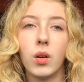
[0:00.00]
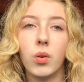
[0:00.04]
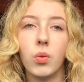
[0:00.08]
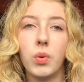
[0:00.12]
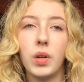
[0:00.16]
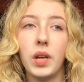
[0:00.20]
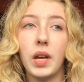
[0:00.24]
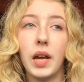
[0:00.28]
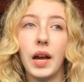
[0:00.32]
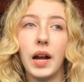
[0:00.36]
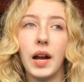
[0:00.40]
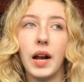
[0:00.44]

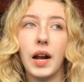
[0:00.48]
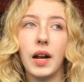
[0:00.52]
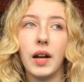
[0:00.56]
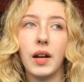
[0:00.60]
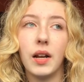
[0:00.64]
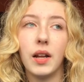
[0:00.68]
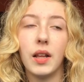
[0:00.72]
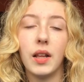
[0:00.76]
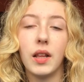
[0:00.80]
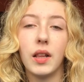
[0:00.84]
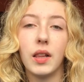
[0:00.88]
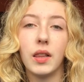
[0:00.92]
we
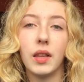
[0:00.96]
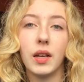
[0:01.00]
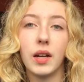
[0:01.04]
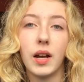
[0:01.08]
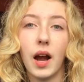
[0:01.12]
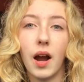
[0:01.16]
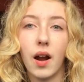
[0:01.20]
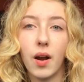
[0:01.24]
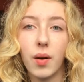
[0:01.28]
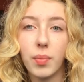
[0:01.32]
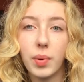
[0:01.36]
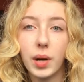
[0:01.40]
had the
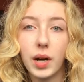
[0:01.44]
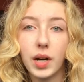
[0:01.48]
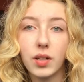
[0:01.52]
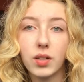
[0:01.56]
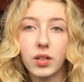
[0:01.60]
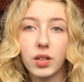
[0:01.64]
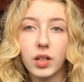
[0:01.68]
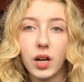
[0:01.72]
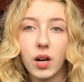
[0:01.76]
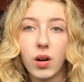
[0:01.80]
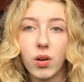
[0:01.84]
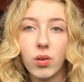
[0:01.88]

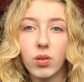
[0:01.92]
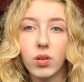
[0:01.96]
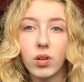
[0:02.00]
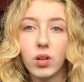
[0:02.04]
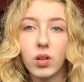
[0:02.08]
chiropractor out,